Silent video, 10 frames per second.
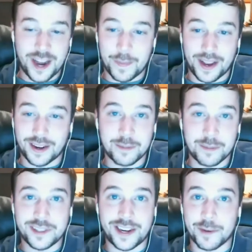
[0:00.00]
out, man. I'm
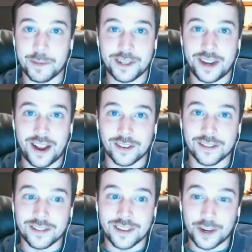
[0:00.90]
just saying, you're missing out.
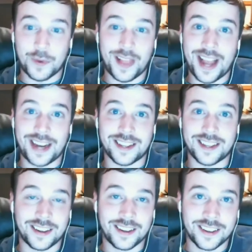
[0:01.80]
They're
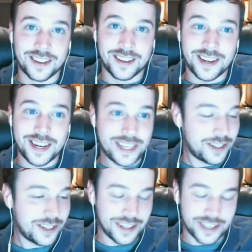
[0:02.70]
relaxing. You
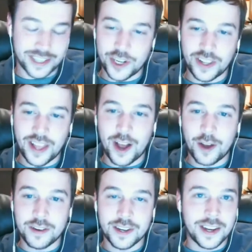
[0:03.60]
chill
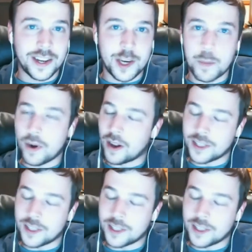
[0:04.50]
out. You put on.